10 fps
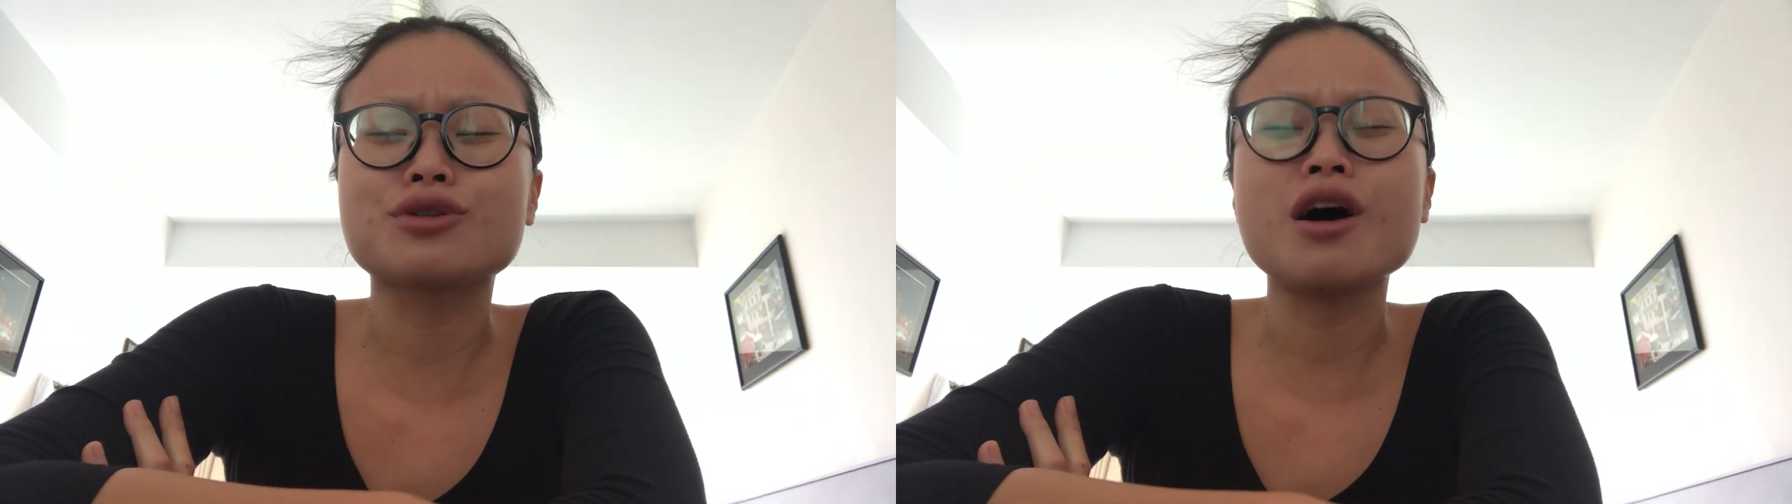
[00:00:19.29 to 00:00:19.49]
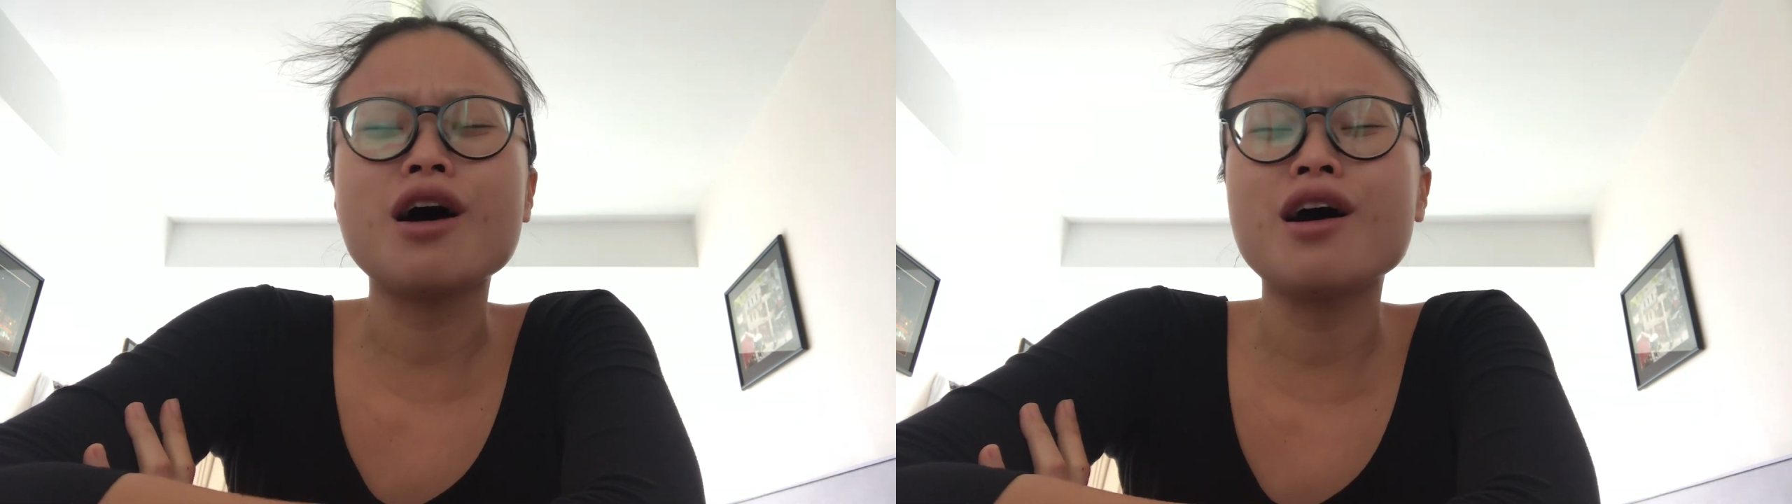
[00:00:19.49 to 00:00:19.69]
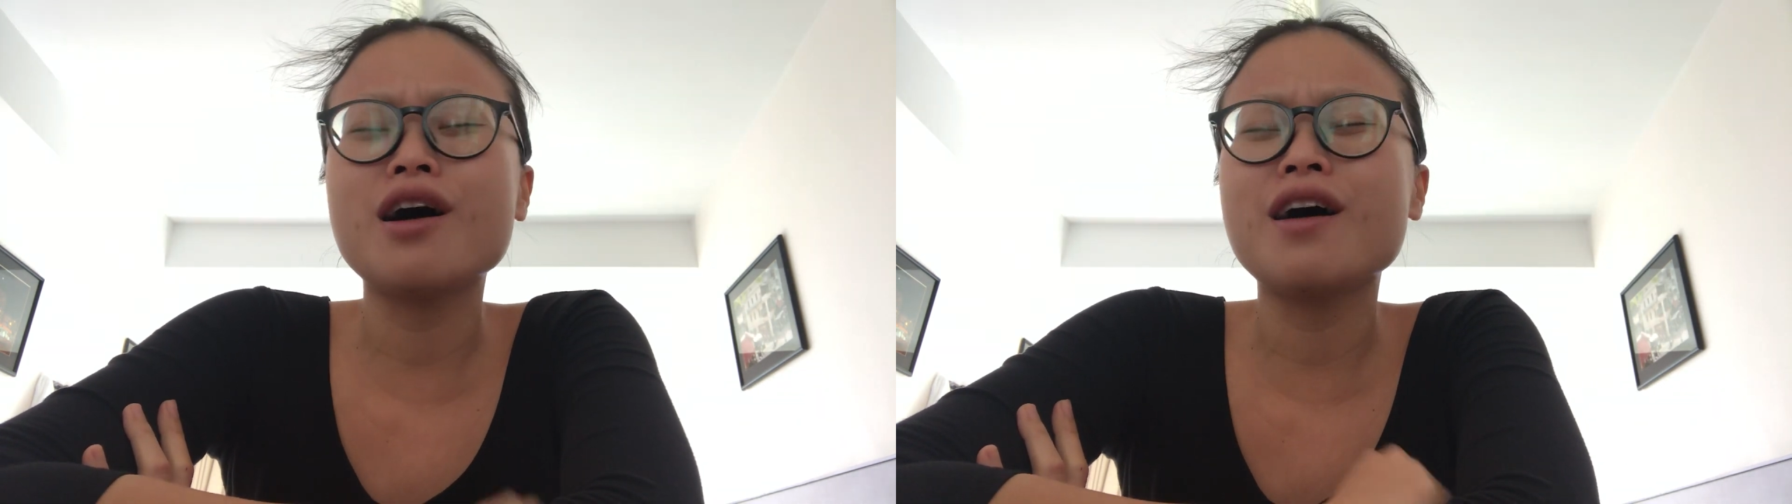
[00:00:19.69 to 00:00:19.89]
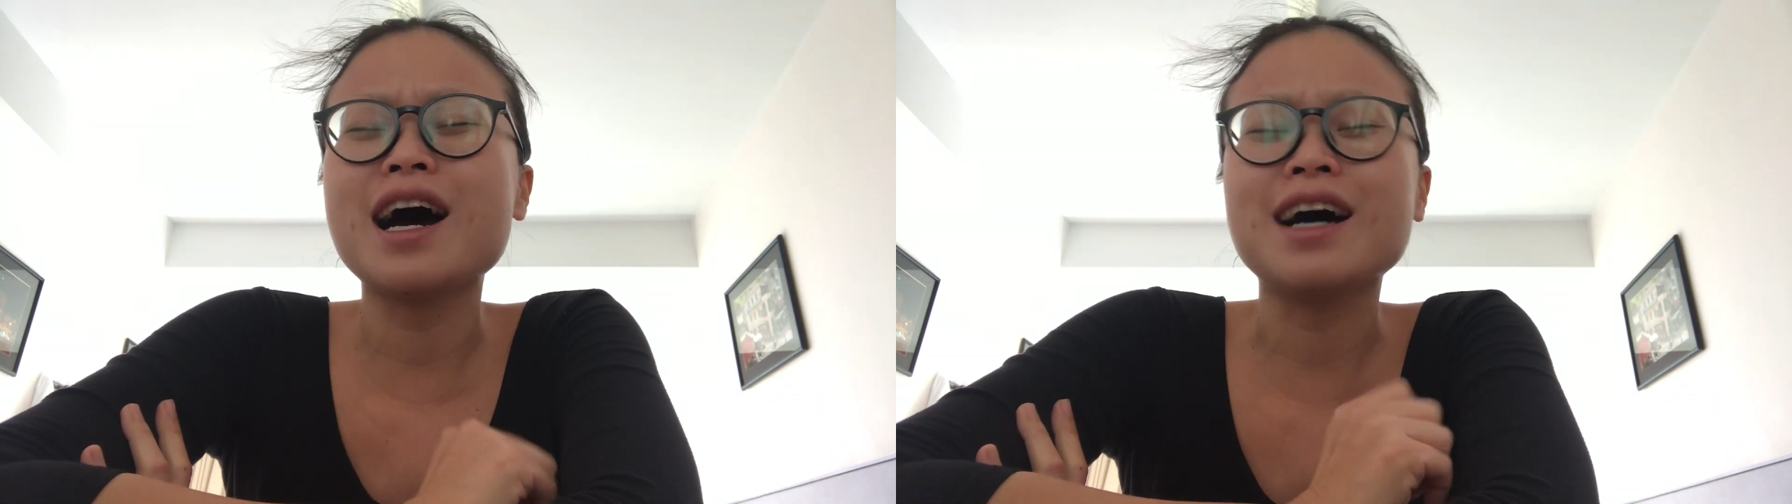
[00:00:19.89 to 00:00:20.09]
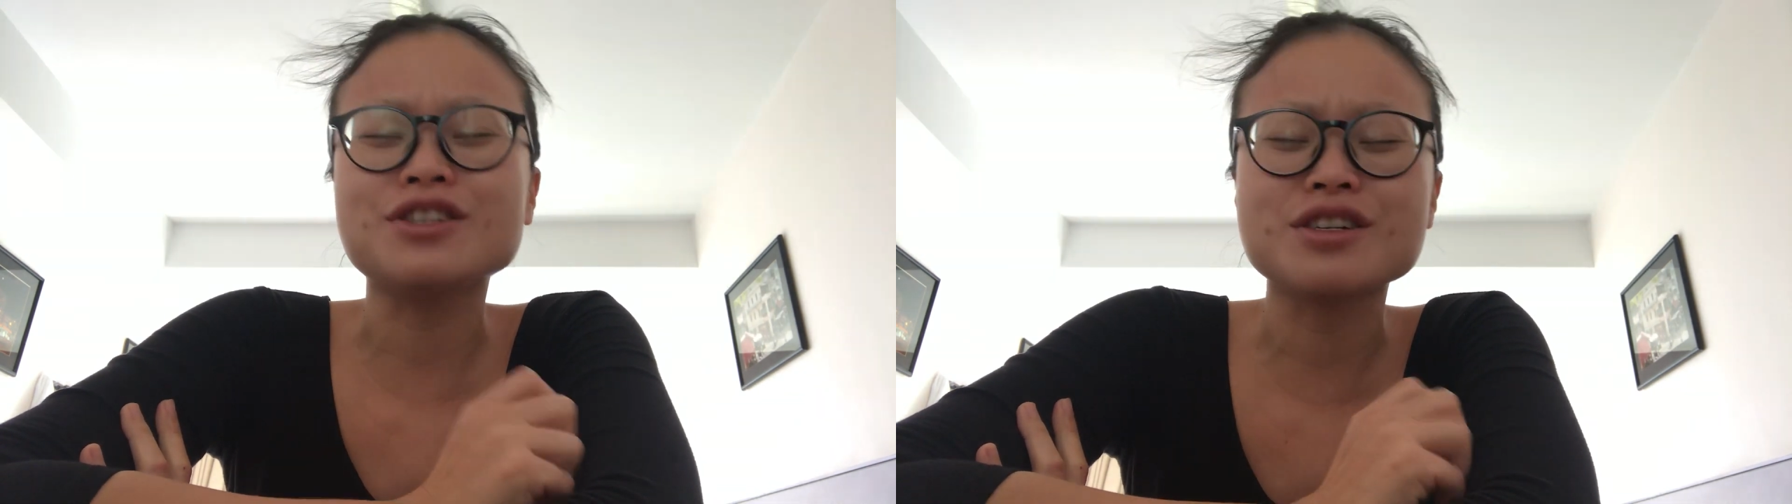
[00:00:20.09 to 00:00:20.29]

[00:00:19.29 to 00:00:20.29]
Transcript: so I